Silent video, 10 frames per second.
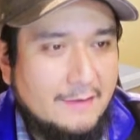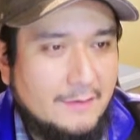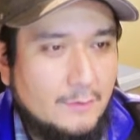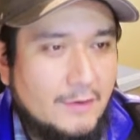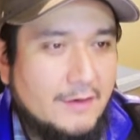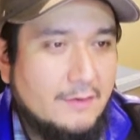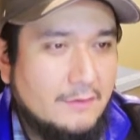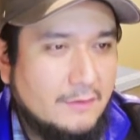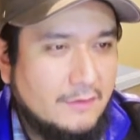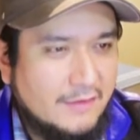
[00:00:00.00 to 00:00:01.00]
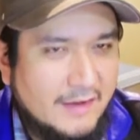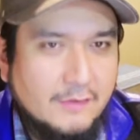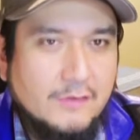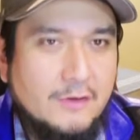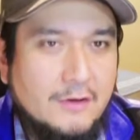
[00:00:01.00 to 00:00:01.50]
It's a wooden
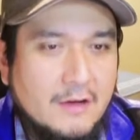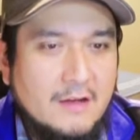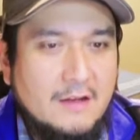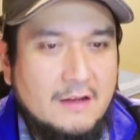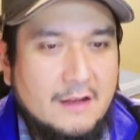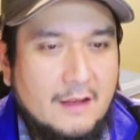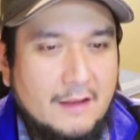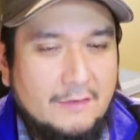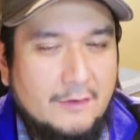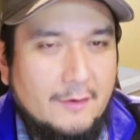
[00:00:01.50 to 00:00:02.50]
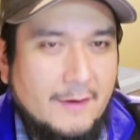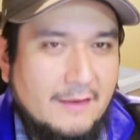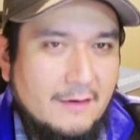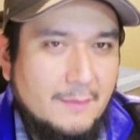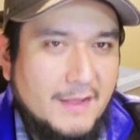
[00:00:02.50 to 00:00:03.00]
texture. Saw it
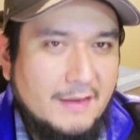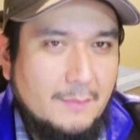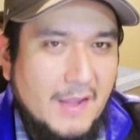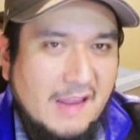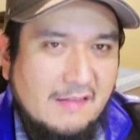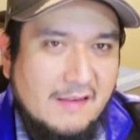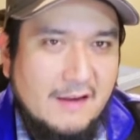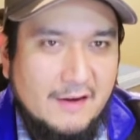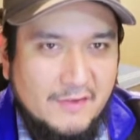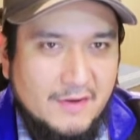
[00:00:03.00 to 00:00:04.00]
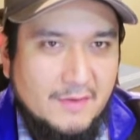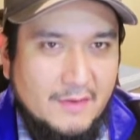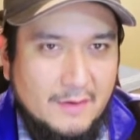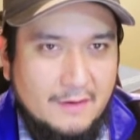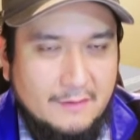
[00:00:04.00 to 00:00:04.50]
right there about the painting area,
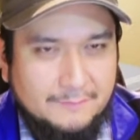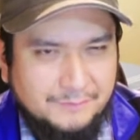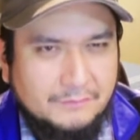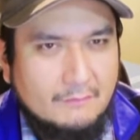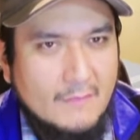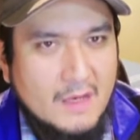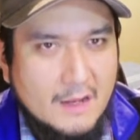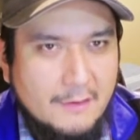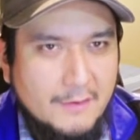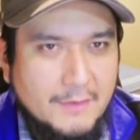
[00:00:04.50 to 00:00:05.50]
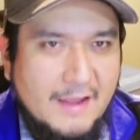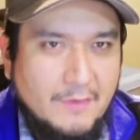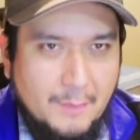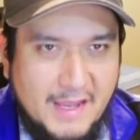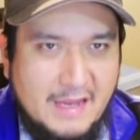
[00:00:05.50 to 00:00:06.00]
the area where they
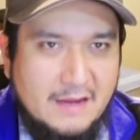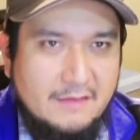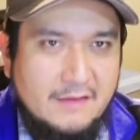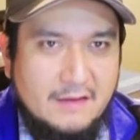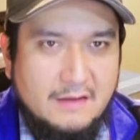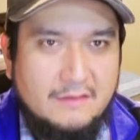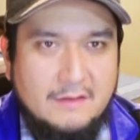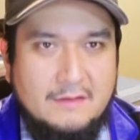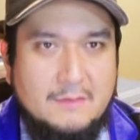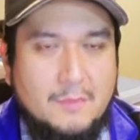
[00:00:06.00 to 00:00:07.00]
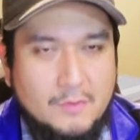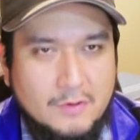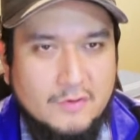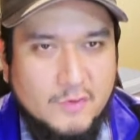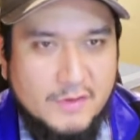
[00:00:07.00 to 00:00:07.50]
have the paintings and the
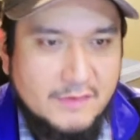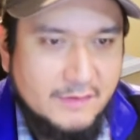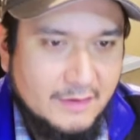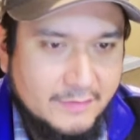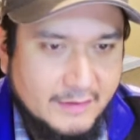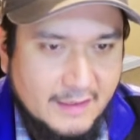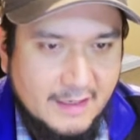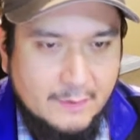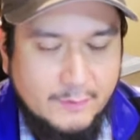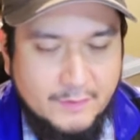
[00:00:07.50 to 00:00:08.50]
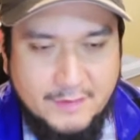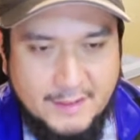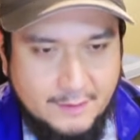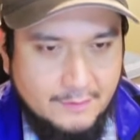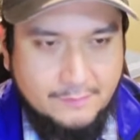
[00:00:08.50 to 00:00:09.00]
portraits and stuff like that. It was just
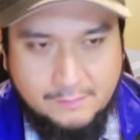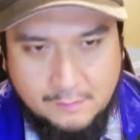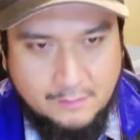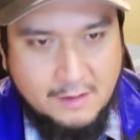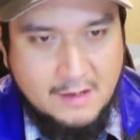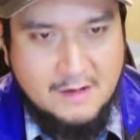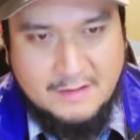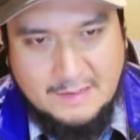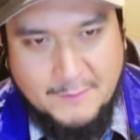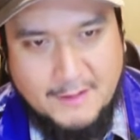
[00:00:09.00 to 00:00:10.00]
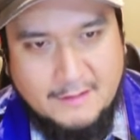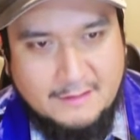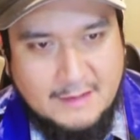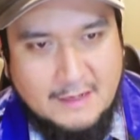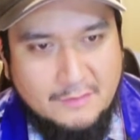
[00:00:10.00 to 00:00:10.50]
like on the floor. They wanted
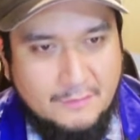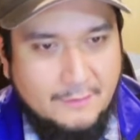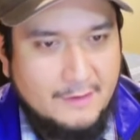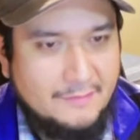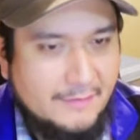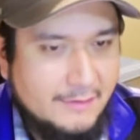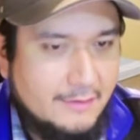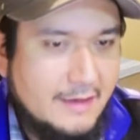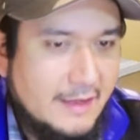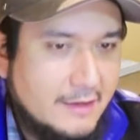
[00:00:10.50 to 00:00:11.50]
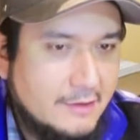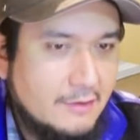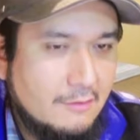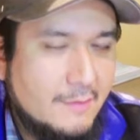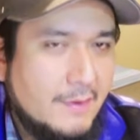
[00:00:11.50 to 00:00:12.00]
$1 for it. I figured, okay, you
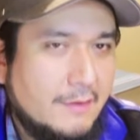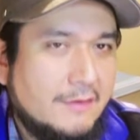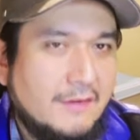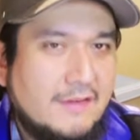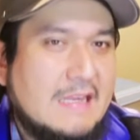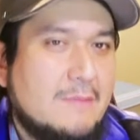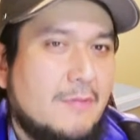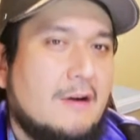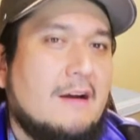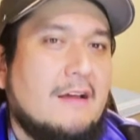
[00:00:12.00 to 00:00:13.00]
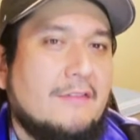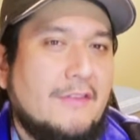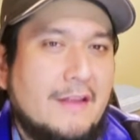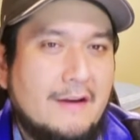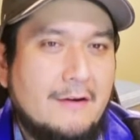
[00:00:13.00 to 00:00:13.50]
know what? Maybe there's a tiki bar
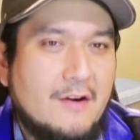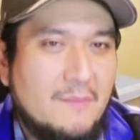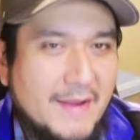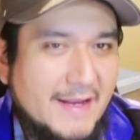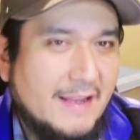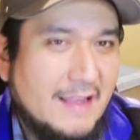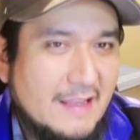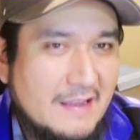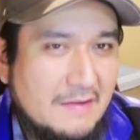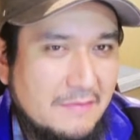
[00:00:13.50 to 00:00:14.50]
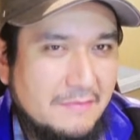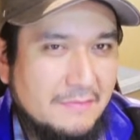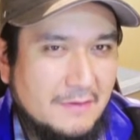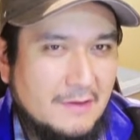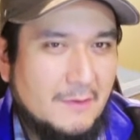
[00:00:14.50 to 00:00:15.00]
out there or a man cave,
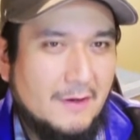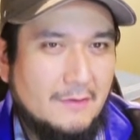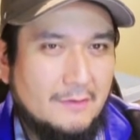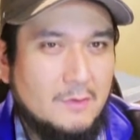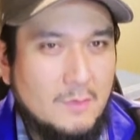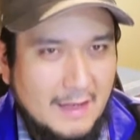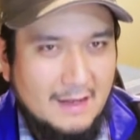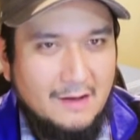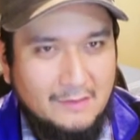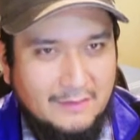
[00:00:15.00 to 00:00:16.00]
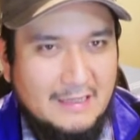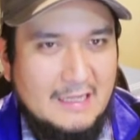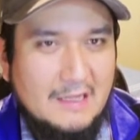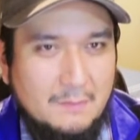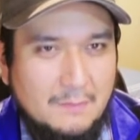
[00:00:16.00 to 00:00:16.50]
you know, one of those luau
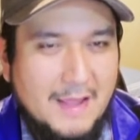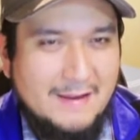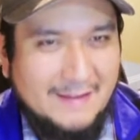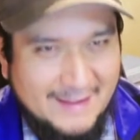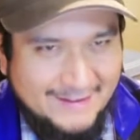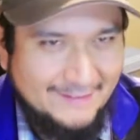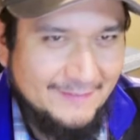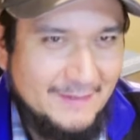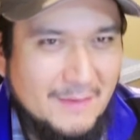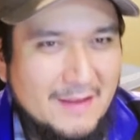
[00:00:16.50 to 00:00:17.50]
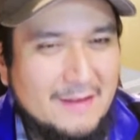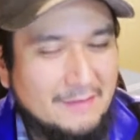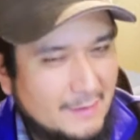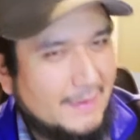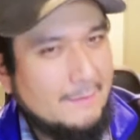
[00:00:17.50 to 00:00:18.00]
themed man caves, and
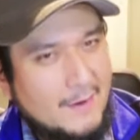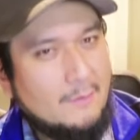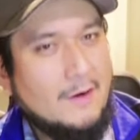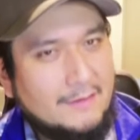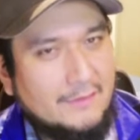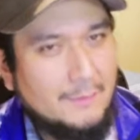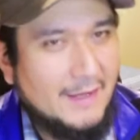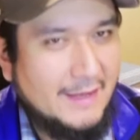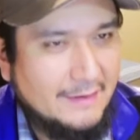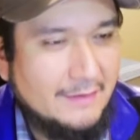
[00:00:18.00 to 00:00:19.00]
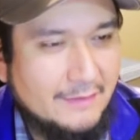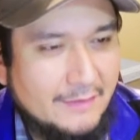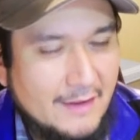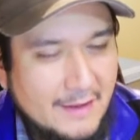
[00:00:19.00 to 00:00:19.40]
somebody might want to buy this.